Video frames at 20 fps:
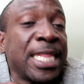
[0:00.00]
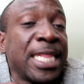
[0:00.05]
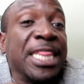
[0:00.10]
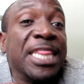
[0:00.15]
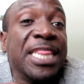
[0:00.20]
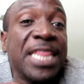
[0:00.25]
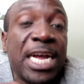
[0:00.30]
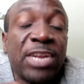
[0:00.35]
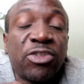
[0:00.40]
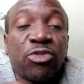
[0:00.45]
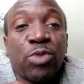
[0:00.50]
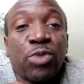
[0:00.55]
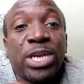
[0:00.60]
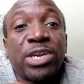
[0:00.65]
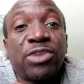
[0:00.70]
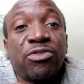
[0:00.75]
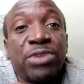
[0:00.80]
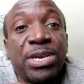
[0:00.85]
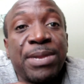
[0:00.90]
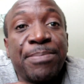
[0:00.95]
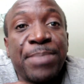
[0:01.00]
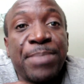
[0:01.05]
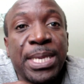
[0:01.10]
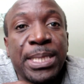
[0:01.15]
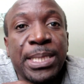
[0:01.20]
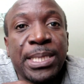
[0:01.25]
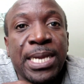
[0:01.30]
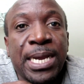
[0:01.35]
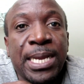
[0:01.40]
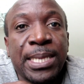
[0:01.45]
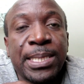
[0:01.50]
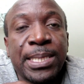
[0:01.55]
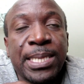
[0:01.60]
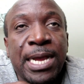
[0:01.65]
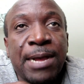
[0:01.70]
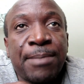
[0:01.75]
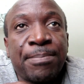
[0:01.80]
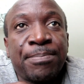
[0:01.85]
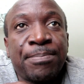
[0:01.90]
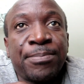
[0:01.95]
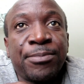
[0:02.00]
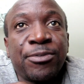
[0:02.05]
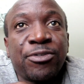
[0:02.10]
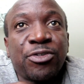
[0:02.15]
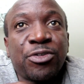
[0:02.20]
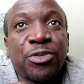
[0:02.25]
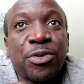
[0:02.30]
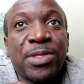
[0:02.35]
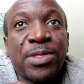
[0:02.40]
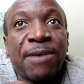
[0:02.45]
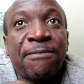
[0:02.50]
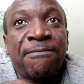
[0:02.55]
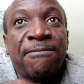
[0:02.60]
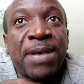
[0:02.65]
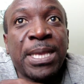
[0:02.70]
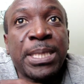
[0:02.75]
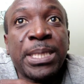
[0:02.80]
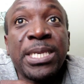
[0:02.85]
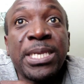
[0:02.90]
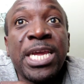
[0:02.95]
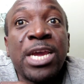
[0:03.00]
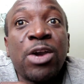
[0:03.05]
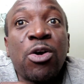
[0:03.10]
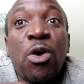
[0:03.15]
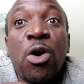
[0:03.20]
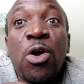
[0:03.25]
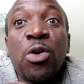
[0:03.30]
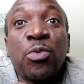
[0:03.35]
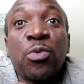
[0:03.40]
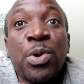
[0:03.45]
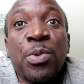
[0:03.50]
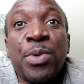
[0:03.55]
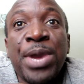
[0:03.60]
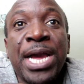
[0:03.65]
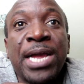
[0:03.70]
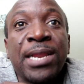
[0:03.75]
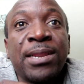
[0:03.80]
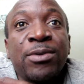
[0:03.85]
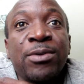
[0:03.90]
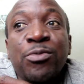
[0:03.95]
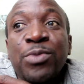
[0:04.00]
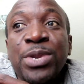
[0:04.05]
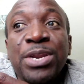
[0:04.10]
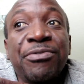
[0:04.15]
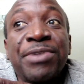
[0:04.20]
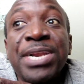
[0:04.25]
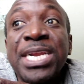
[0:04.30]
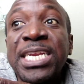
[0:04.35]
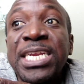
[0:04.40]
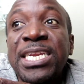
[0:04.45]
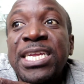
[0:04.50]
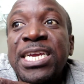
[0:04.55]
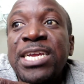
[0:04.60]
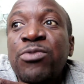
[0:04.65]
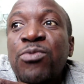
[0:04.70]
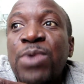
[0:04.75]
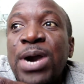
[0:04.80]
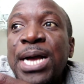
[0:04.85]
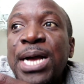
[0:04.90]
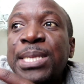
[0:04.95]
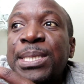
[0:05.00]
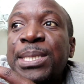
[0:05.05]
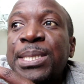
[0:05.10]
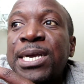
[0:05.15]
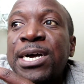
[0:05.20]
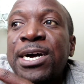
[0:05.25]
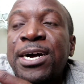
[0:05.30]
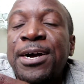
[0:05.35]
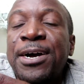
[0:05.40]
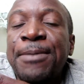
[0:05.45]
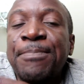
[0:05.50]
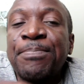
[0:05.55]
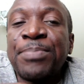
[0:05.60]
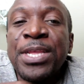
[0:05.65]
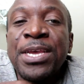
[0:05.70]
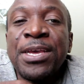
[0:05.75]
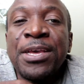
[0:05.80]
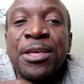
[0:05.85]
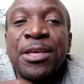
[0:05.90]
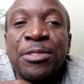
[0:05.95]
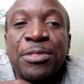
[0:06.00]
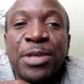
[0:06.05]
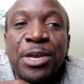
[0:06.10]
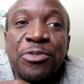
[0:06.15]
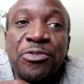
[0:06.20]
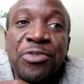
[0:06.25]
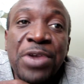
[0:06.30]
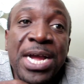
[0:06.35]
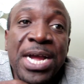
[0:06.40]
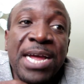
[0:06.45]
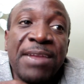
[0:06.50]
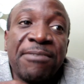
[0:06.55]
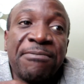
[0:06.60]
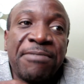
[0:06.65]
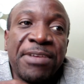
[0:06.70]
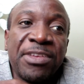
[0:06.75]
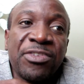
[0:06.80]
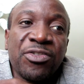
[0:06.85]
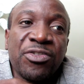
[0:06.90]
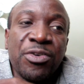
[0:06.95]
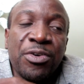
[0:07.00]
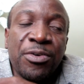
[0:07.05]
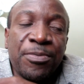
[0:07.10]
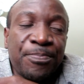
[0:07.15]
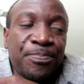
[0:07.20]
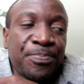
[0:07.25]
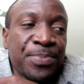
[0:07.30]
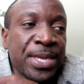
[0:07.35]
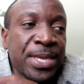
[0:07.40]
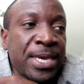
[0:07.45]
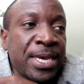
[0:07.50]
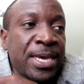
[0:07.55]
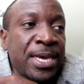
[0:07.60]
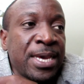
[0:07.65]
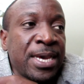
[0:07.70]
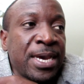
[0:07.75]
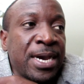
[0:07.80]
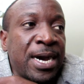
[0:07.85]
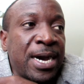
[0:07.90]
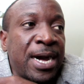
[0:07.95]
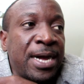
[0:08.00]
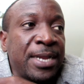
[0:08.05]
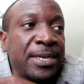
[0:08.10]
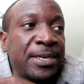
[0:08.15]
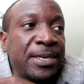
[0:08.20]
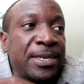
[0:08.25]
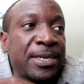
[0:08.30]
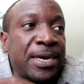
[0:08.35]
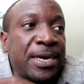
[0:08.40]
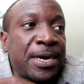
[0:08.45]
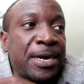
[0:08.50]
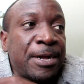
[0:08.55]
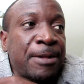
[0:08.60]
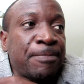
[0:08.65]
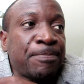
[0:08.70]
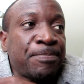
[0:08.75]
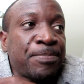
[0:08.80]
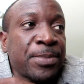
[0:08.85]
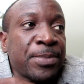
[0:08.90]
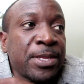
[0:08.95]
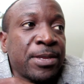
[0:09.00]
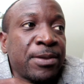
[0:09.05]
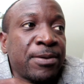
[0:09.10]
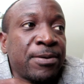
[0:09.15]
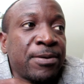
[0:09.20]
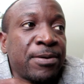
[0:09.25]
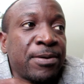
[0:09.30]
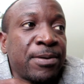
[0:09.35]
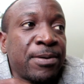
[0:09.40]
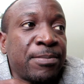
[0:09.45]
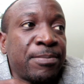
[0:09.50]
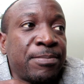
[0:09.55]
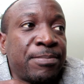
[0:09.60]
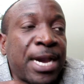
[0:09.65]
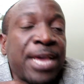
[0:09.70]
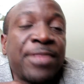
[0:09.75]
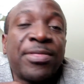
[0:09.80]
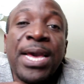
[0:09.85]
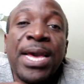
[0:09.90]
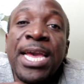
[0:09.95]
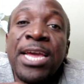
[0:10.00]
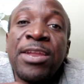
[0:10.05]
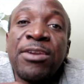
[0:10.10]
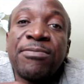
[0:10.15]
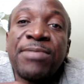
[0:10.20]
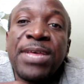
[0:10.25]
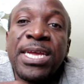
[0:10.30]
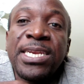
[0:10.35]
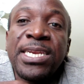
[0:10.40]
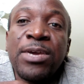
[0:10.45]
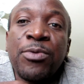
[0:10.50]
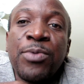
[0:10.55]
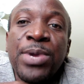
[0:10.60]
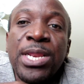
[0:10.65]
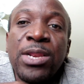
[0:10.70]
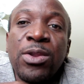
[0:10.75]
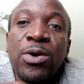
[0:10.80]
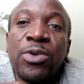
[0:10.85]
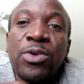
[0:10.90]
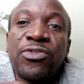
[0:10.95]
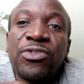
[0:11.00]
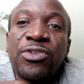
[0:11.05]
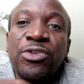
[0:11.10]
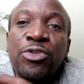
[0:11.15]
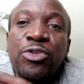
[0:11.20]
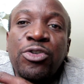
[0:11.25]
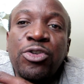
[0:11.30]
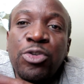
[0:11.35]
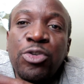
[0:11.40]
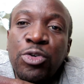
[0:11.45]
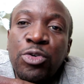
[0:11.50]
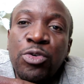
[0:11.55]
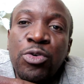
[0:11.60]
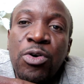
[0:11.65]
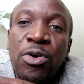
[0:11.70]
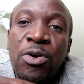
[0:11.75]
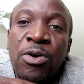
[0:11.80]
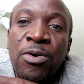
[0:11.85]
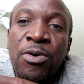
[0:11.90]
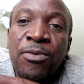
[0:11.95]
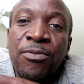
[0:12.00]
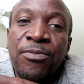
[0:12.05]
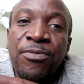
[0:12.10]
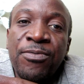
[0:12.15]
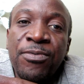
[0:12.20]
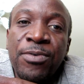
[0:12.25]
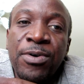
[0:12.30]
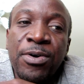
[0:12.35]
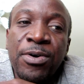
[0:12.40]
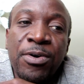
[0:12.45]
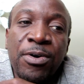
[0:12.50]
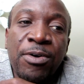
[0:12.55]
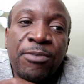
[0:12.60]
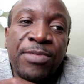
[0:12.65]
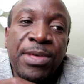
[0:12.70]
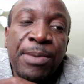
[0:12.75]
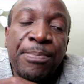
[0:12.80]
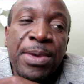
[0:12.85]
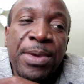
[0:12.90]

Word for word: That's what really messed us up. So the first day, all we were we really did was um, the drug and physical, and um, by the end of that day, we lost two of of the